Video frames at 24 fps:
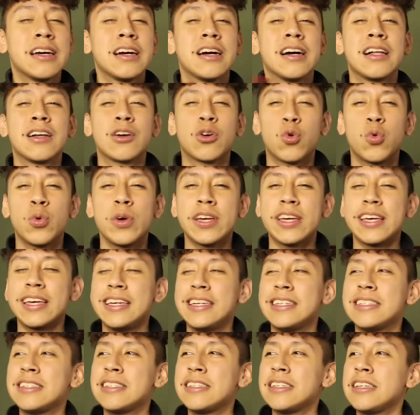A quick,
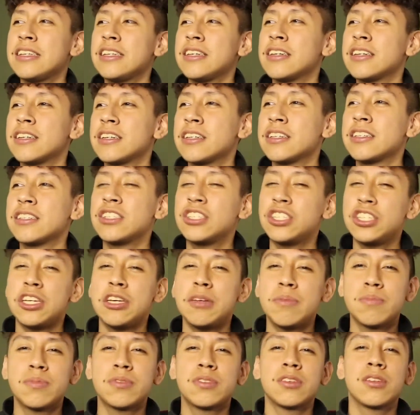easy,
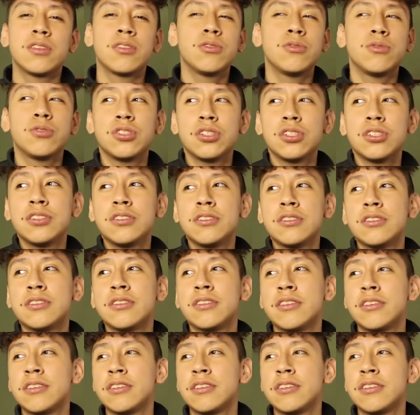cheap solution